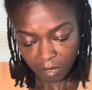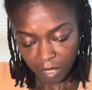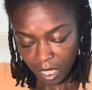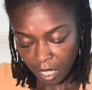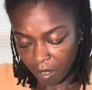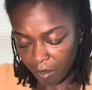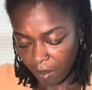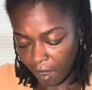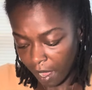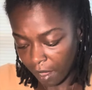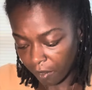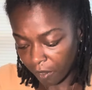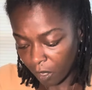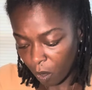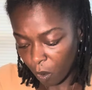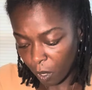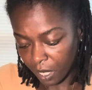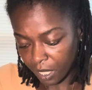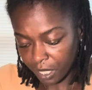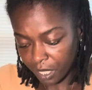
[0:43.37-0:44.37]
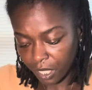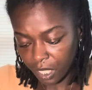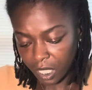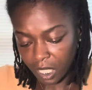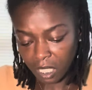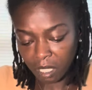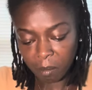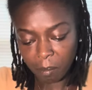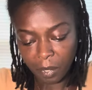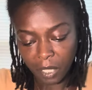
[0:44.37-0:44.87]
You have
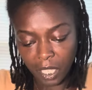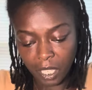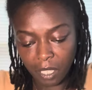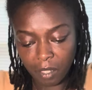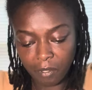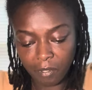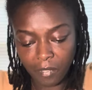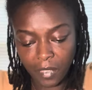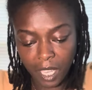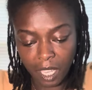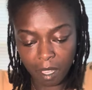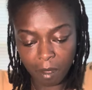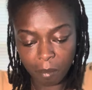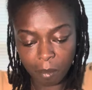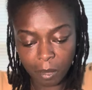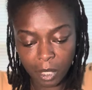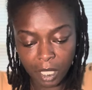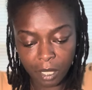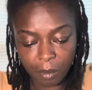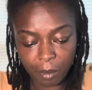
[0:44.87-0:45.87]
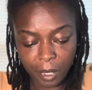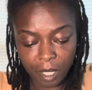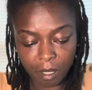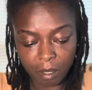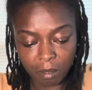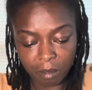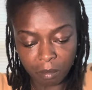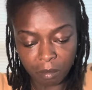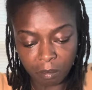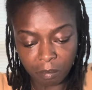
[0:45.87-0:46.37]
courtship and family
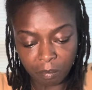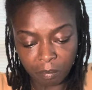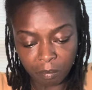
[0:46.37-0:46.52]
room.